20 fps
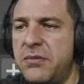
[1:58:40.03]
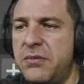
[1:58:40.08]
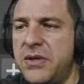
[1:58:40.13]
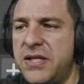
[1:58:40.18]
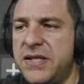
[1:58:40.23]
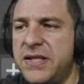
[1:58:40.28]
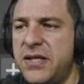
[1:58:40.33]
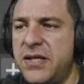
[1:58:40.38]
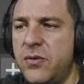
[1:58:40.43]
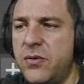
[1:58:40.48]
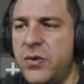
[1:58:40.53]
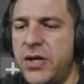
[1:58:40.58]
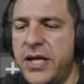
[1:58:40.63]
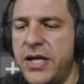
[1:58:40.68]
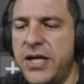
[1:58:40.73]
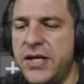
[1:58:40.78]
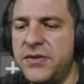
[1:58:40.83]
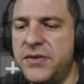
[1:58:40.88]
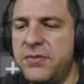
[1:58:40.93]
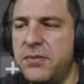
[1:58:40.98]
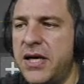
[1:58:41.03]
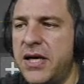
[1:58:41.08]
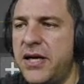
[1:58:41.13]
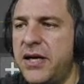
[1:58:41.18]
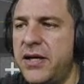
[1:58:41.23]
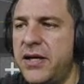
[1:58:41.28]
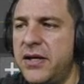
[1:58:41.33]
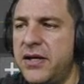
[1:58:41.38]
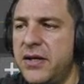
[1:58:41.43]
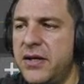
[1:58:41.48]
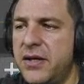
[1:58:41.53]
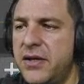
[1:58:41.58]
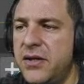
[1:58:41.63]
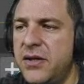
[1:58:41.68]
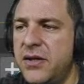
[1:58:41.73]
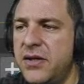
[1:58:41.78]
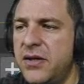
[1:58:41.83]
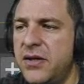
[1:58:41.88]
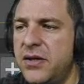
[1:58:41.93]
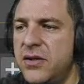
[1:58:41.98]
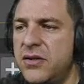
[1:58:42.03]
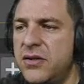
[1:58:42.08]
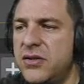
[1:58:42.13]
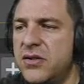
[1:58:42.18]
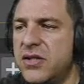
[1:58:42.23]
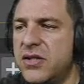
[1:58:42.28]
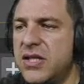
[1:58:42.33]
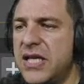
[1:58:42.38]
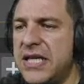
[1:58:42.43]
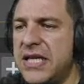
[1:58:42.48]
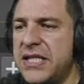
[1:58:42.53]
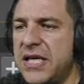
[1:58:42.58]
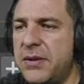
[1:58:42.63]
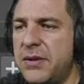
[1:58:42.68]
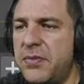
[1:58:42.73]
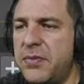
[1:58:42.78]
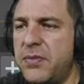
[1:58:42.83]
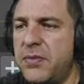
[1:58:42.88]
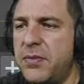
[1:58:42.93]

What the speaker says: me see, where is my SketchUp